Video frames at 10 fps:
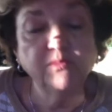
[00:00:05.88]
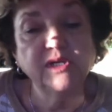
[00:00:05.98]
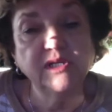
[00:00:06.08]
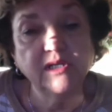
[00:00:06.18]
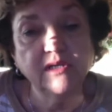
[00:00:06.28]

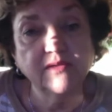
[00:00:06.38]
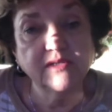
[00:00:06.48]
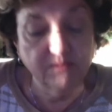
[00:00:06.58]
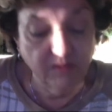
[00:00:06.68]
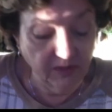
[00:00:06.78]
meeting.
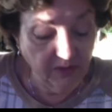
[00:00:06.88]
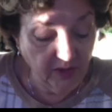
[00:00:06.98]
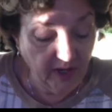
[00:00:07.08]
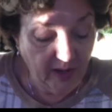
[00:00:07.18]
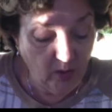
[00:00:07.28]
This month,
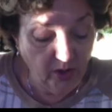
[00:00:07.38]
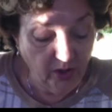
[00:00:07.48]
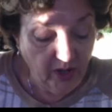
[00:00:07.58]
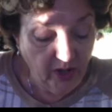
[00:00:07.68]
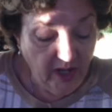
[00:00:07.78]

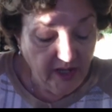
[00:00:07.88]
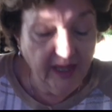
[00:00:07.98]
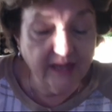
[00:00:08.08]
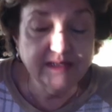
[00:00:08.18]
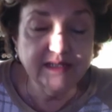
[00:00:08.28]
our
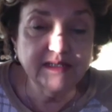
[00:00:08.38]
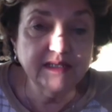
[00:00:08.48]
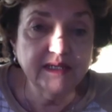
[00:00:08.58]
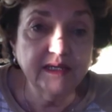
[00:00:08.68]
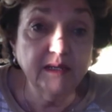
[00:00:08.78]
guest is
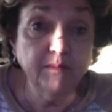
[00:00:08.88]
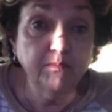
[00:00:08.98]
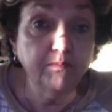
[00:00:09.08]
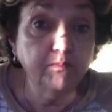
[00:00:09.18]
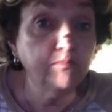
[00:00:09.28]
Kitty
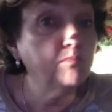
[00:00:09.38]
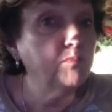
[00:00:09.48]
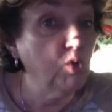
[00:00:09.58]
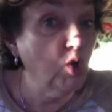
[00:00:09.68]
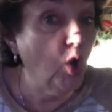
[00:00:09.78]

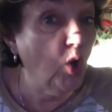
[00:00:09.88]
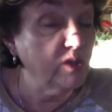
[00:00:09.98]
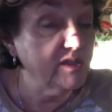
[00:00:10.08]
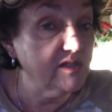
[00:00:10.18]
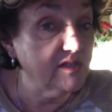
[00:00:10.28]

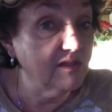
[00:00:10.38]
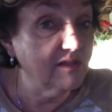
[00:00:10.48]
Bucholtz.